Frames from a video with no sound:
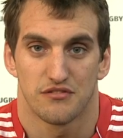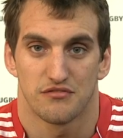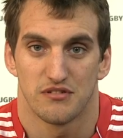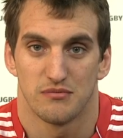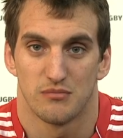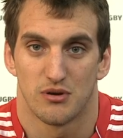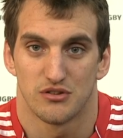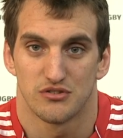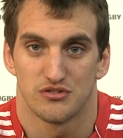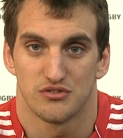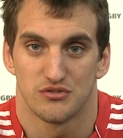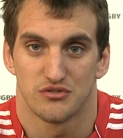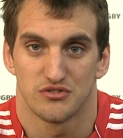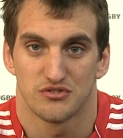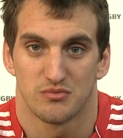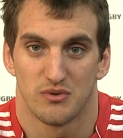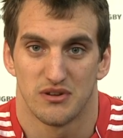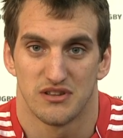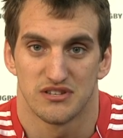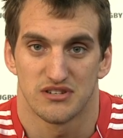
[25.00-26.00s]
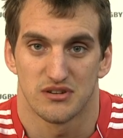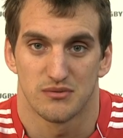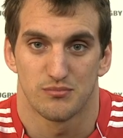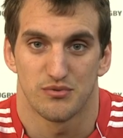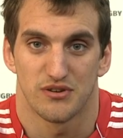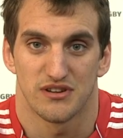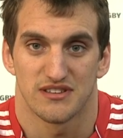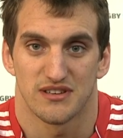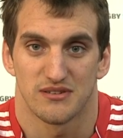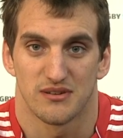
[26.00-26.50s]
three modules. One's on
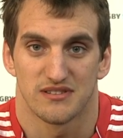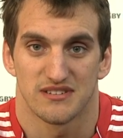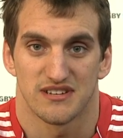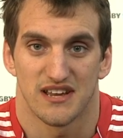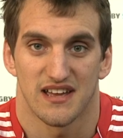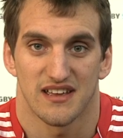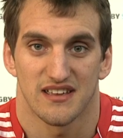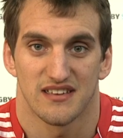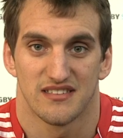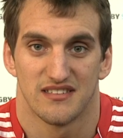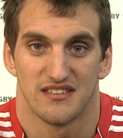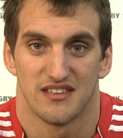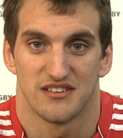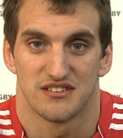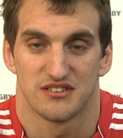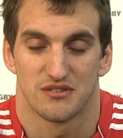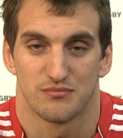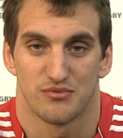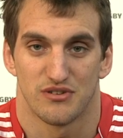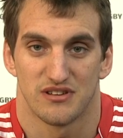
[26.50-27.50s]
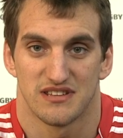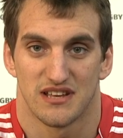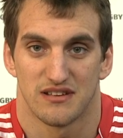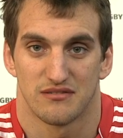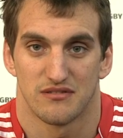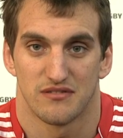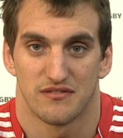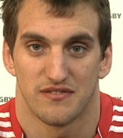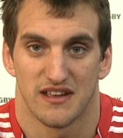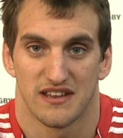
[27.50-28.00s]
breakdown attack, the other's on breakdown
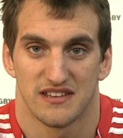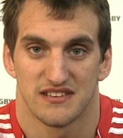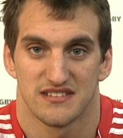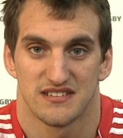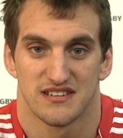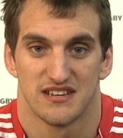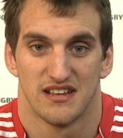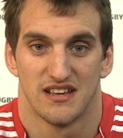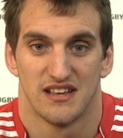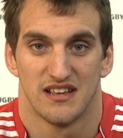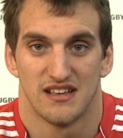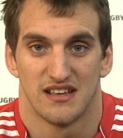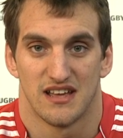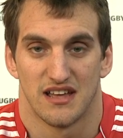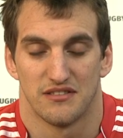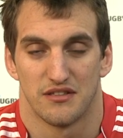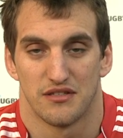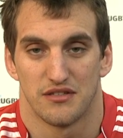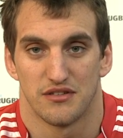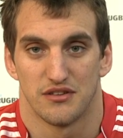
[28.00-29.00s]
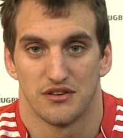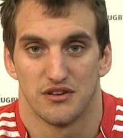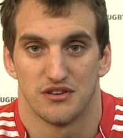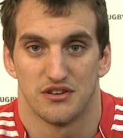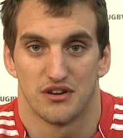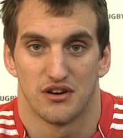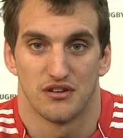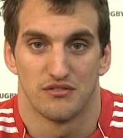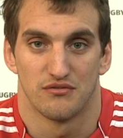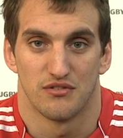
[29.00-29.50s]
defence, and the third
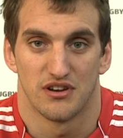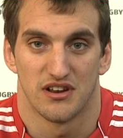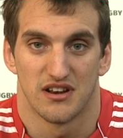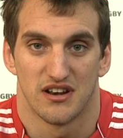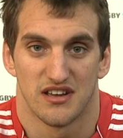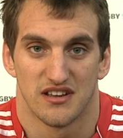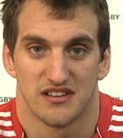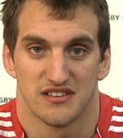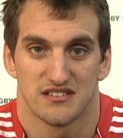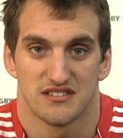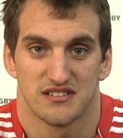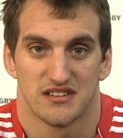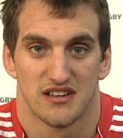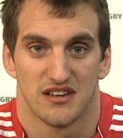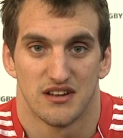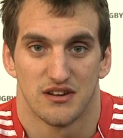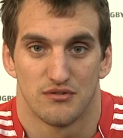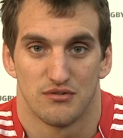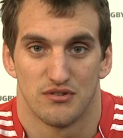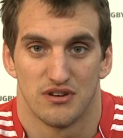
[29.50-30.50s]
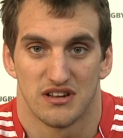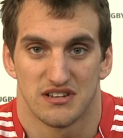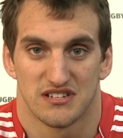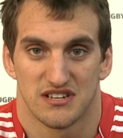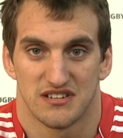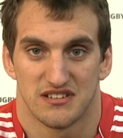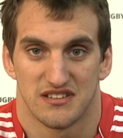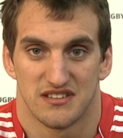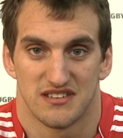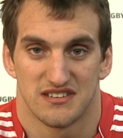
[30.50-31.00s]
on running lines. Really
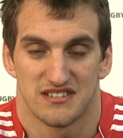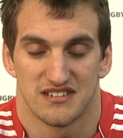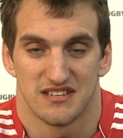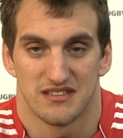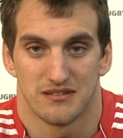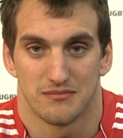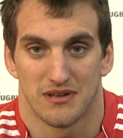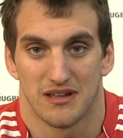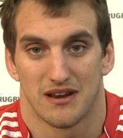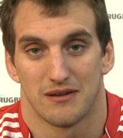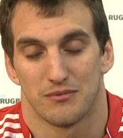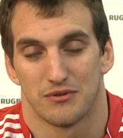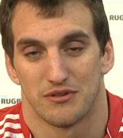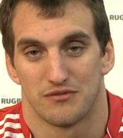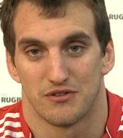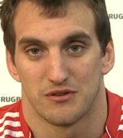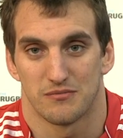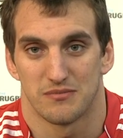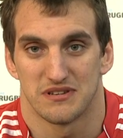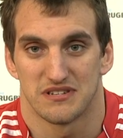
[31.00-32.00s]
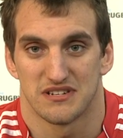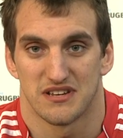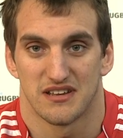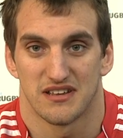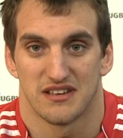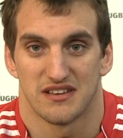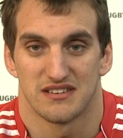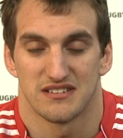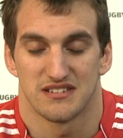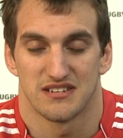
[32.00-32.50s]
excited to see them get up on the rugby site
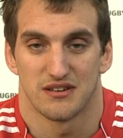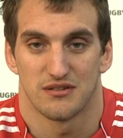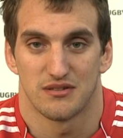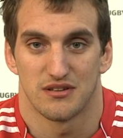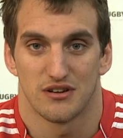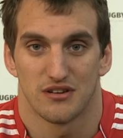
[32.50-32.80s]
and see how they